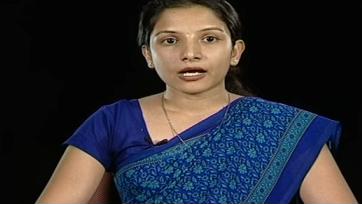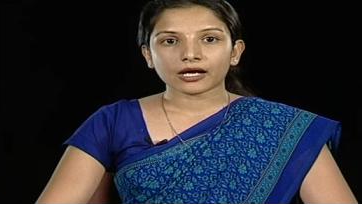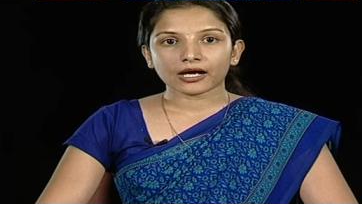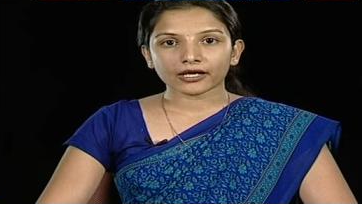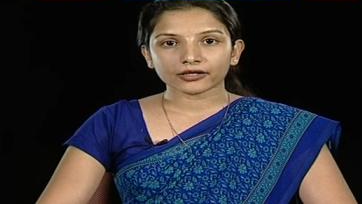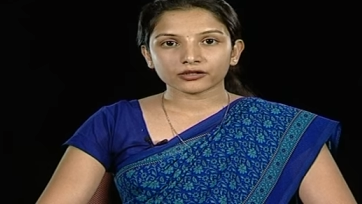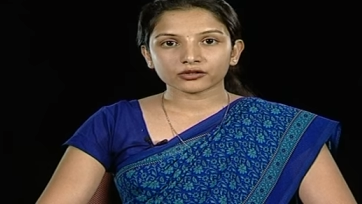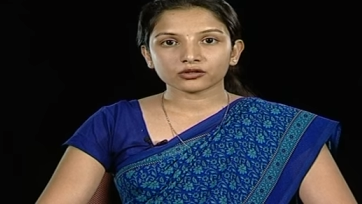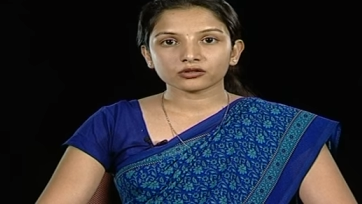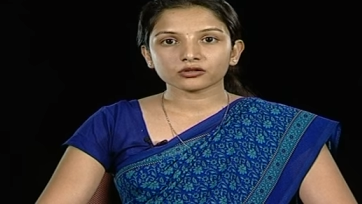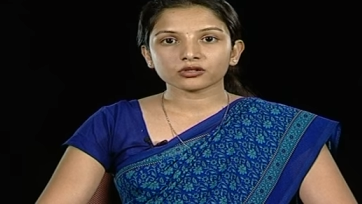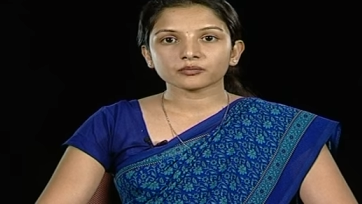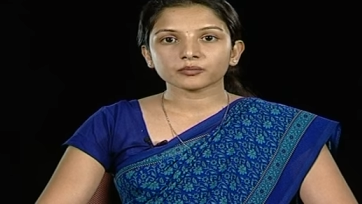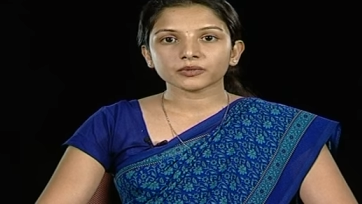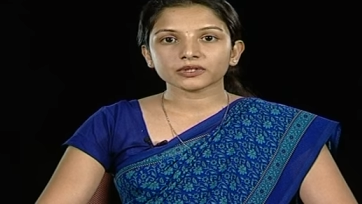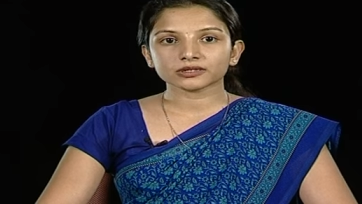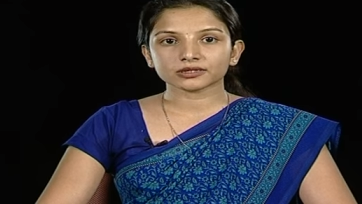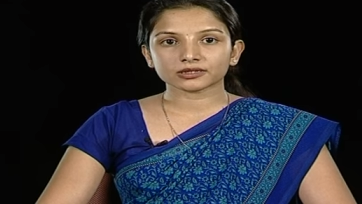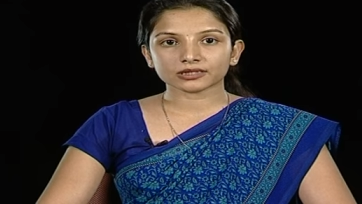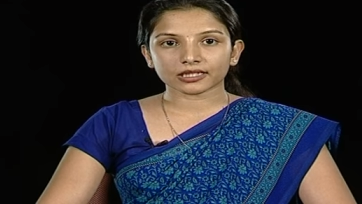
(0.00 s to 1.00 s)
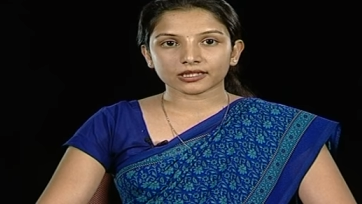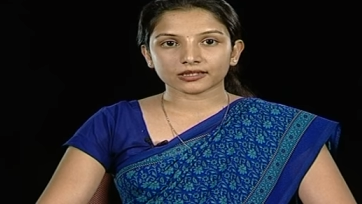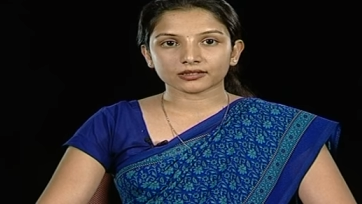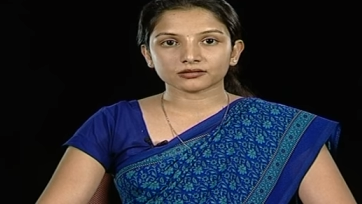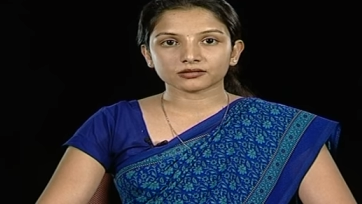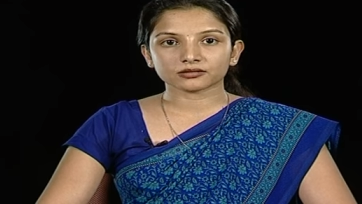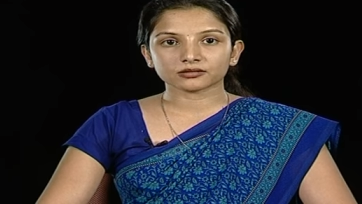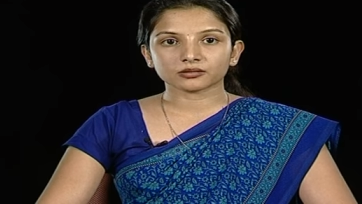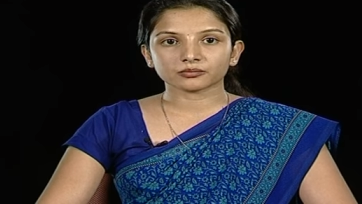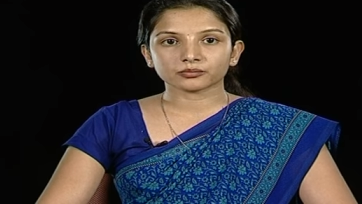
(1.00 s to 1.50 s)
Agronomy
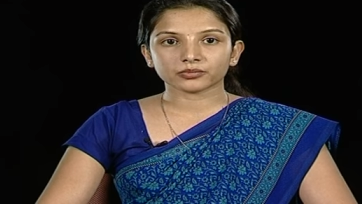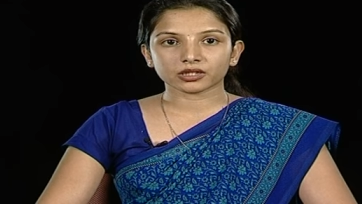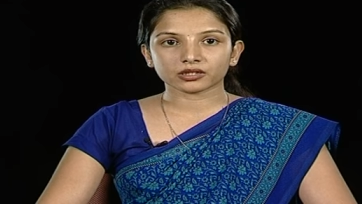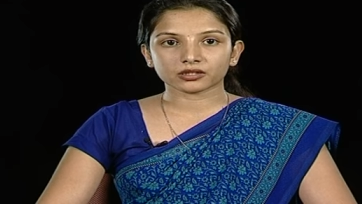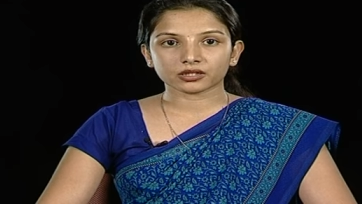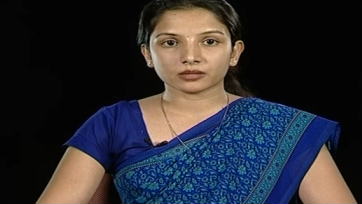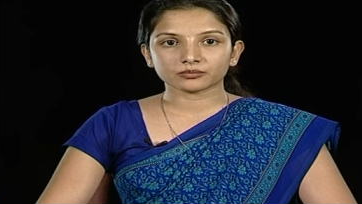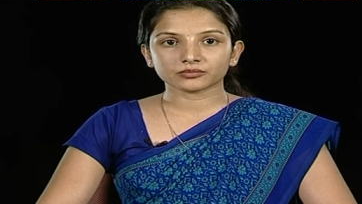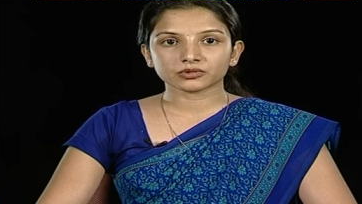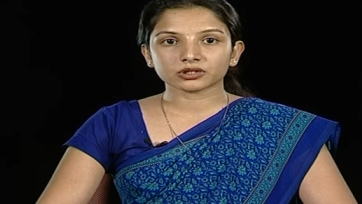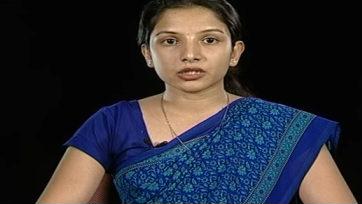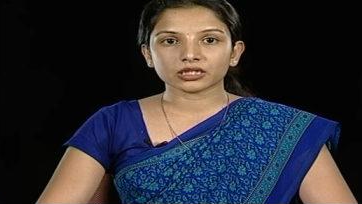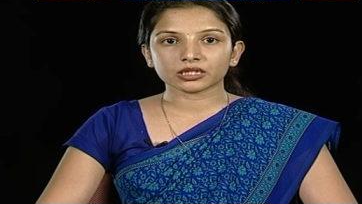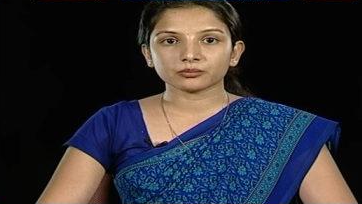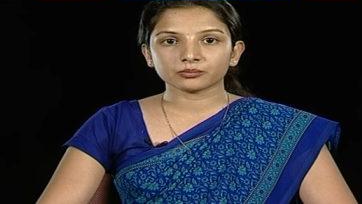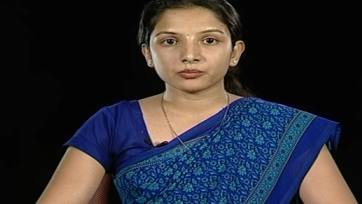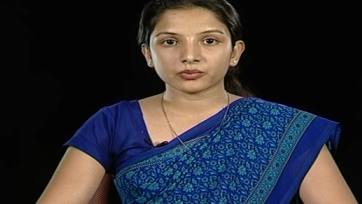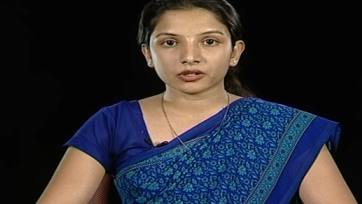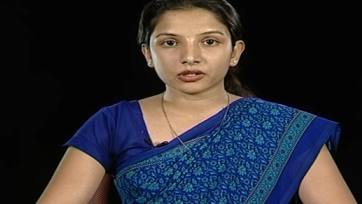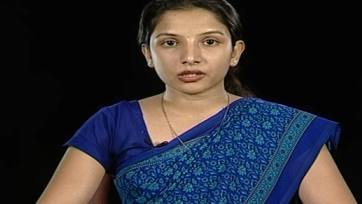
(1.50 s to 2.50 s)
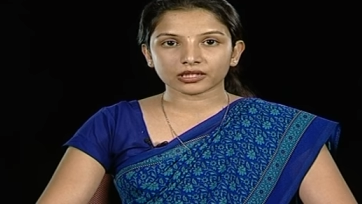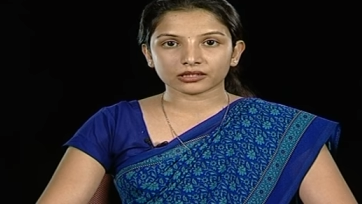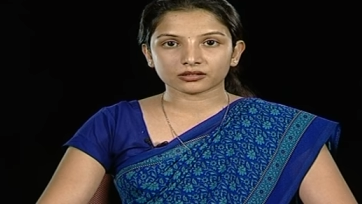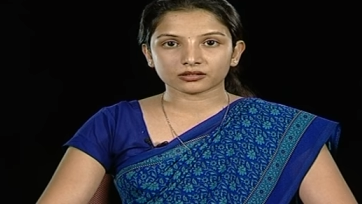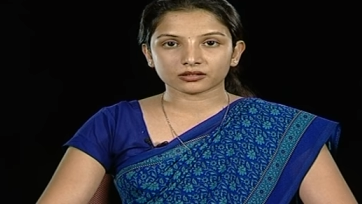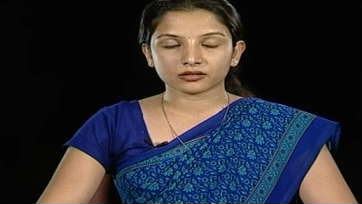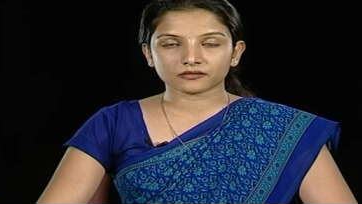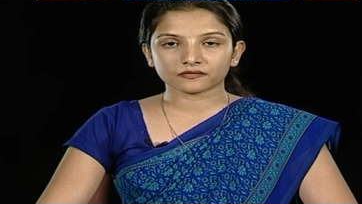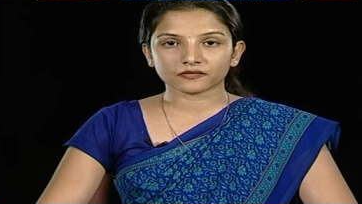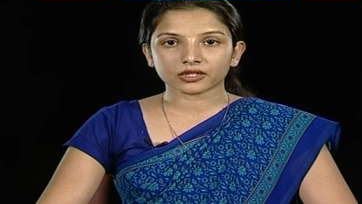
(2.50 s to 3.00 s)
science becomes
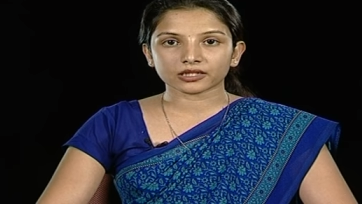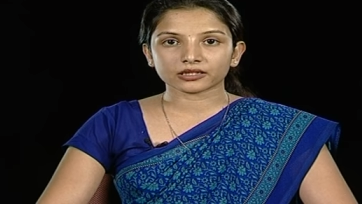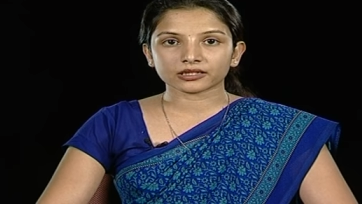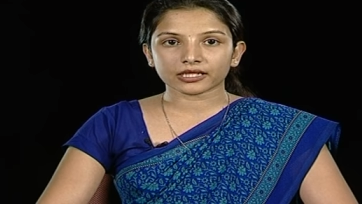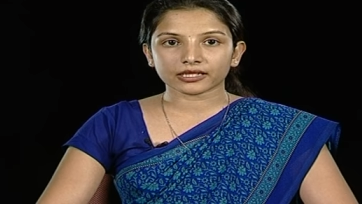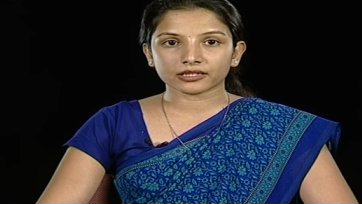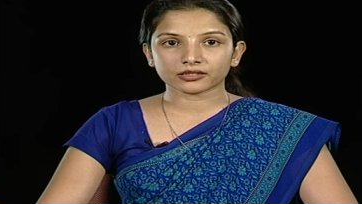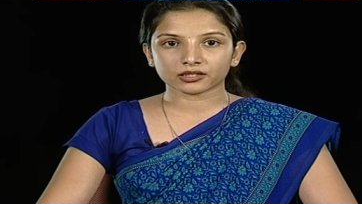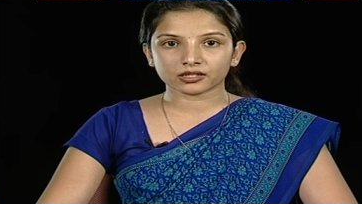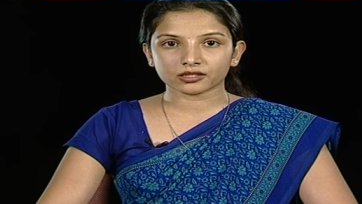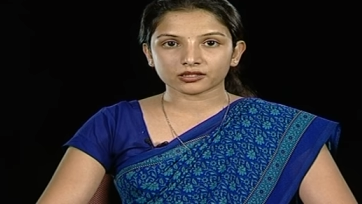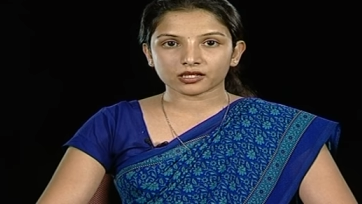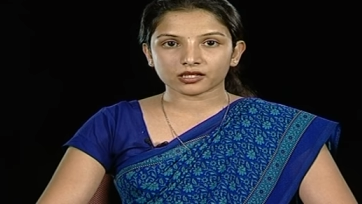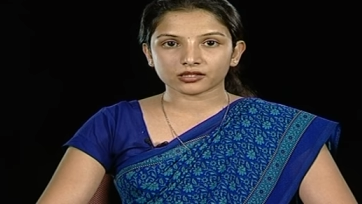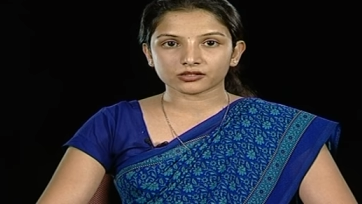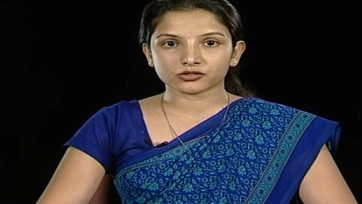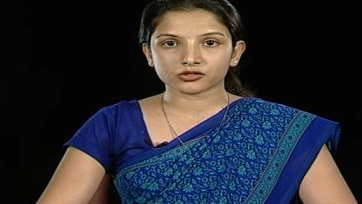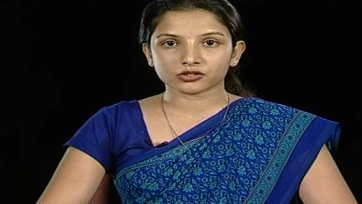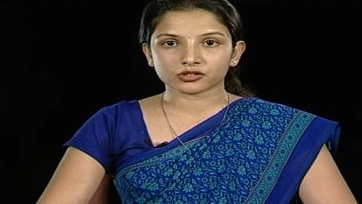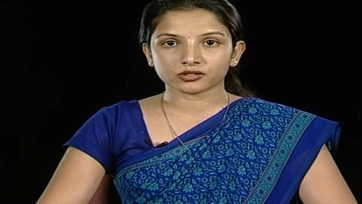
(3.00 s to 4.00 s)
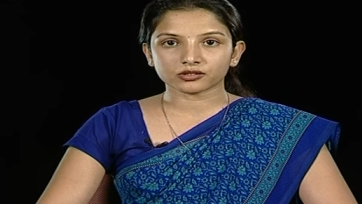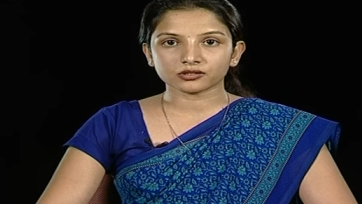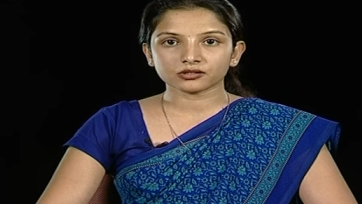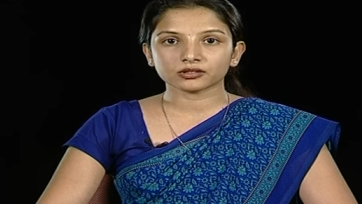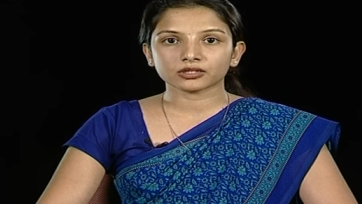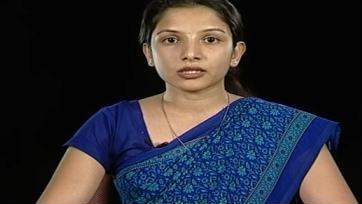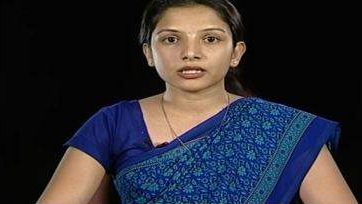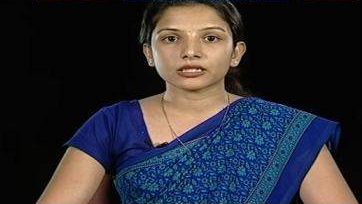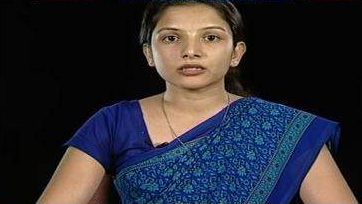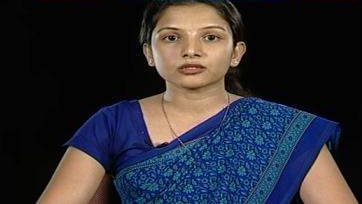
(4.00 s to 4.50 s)
imperative in agriculture
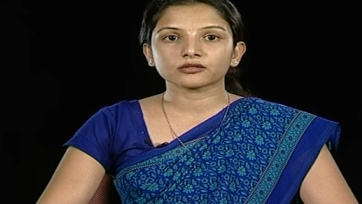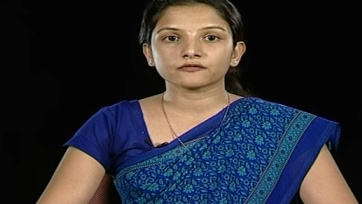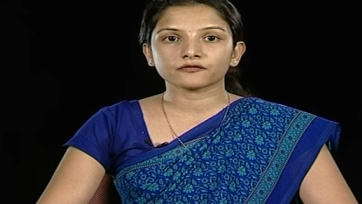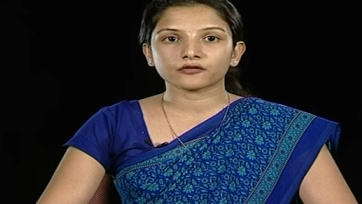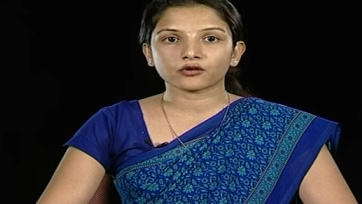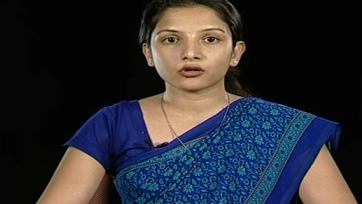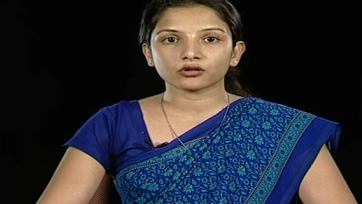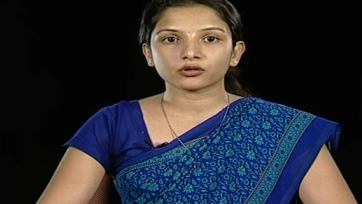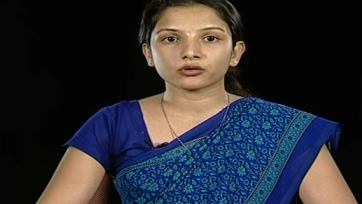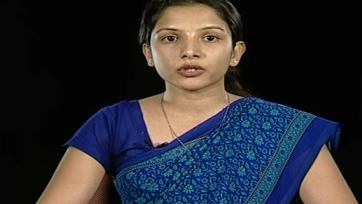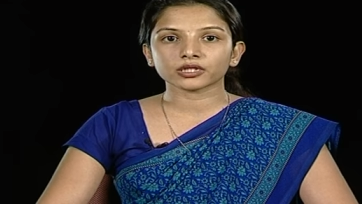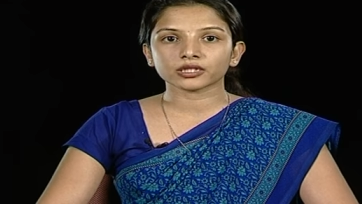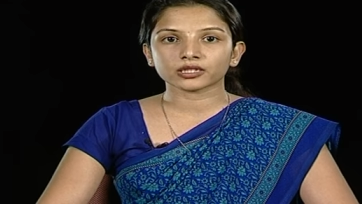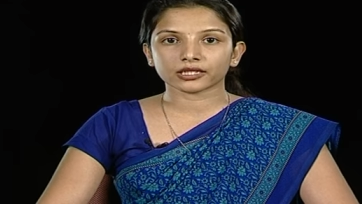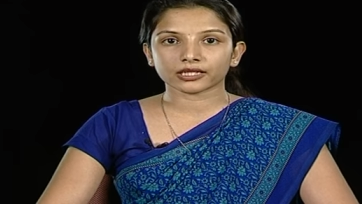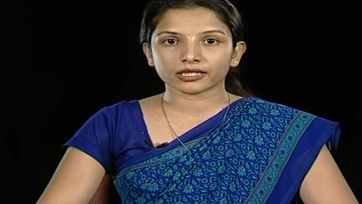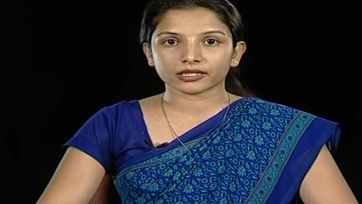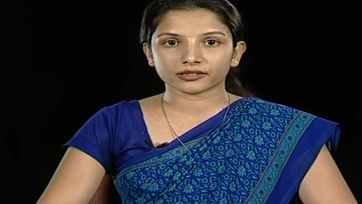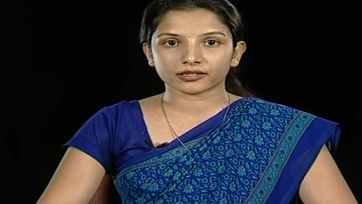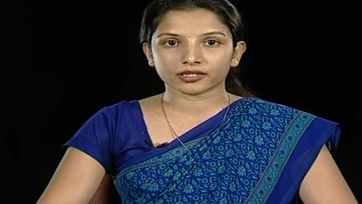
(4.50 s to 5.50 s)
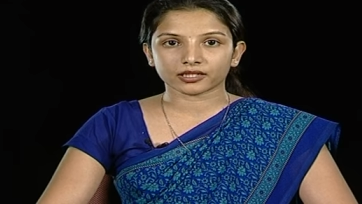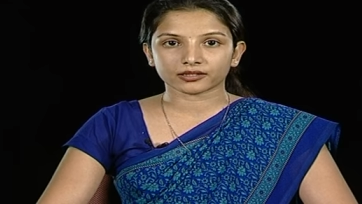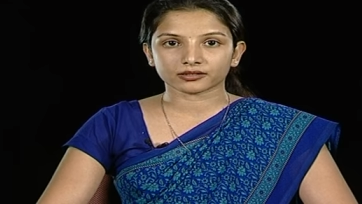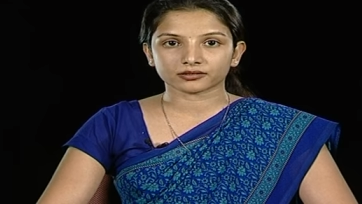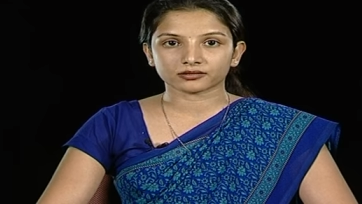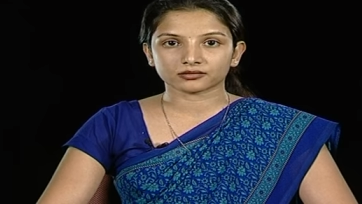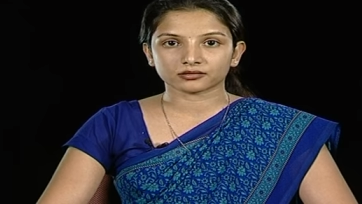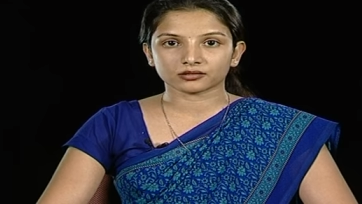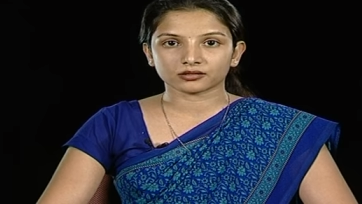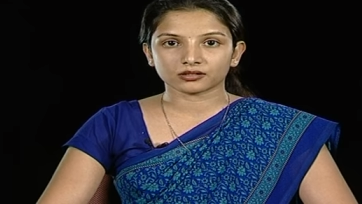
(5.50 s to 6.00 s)
in the following areas